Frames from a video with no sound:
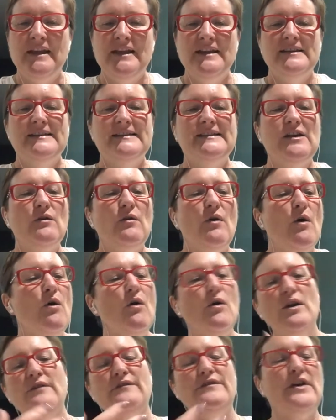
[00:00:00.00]
So
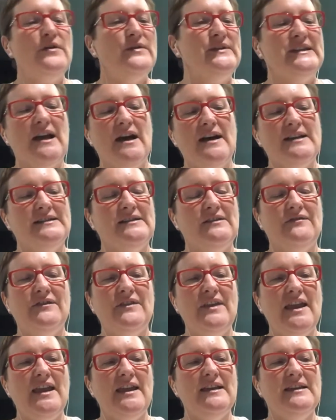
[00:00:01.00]
all of those kinds of
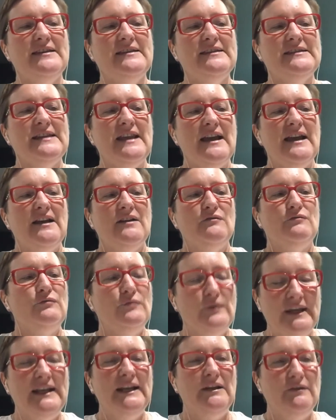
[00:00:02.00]
things
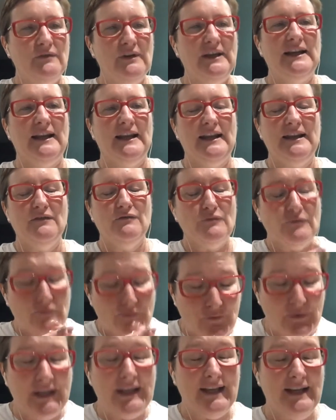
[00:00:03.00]
really, really,
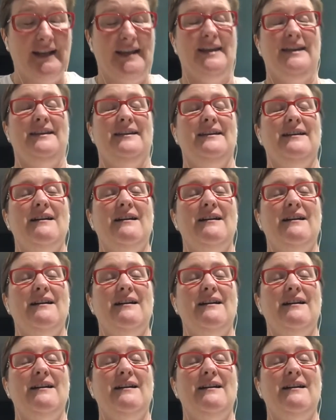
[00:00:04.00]
really,